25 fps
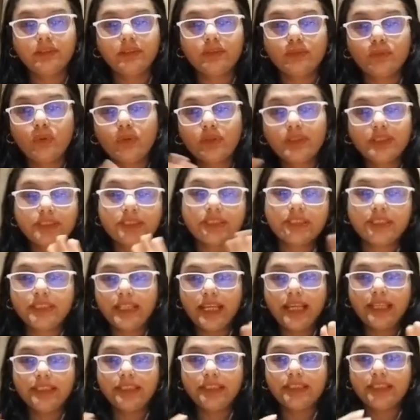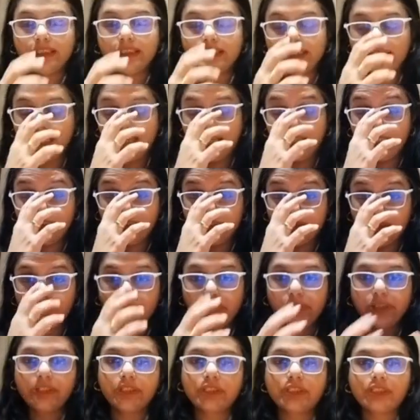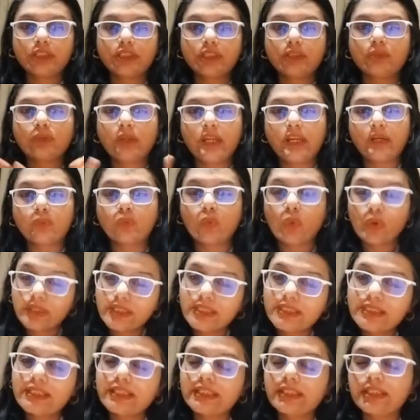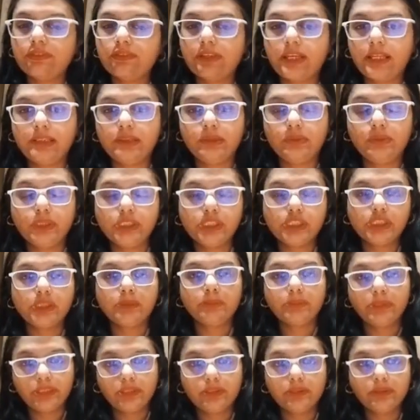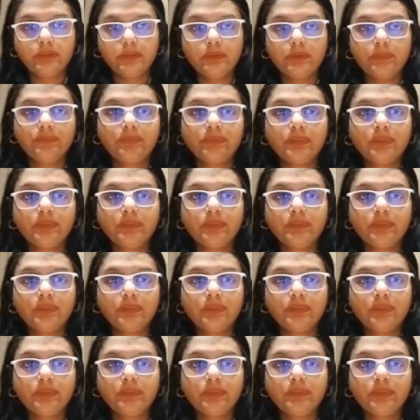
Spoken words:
what is reality and prediction and what is the evaluation method.